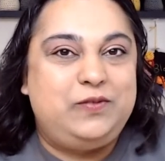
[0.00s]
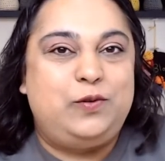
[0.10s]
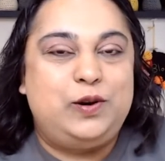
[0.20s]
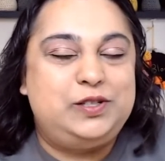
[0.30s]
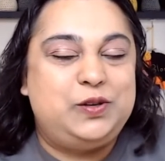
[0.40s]

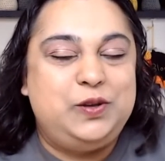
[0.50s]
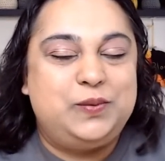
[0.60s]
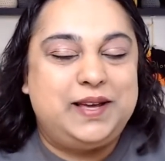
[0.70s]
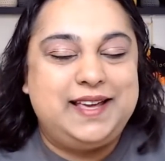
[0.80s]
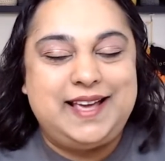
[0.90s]
for so you
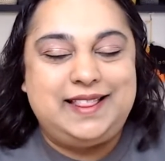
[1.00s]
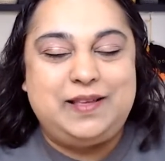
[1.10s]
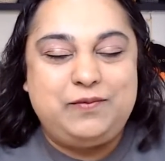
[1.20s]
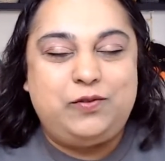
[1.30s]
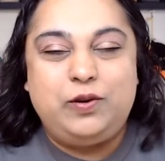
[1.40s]
can get
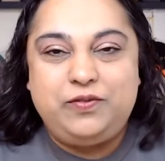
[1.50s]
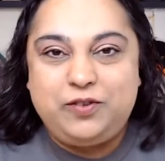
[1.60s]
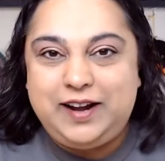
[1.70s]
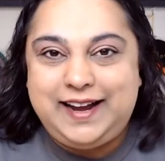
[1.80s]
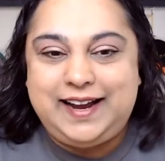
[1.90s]
them for
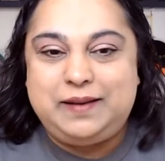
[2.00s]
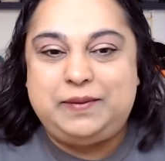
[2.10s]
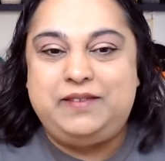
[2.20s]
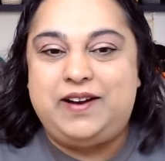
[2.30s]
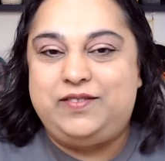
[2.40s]
free in
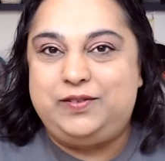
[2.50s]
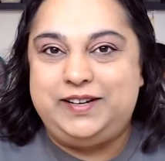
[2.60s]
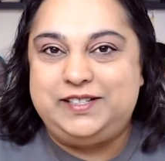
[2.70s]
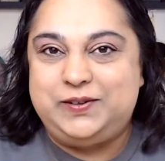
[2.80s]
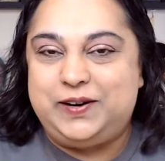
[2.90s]
my
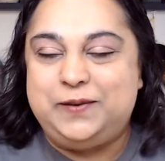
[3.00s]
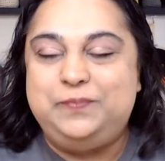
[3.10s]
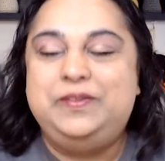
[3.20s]
Ravelry store.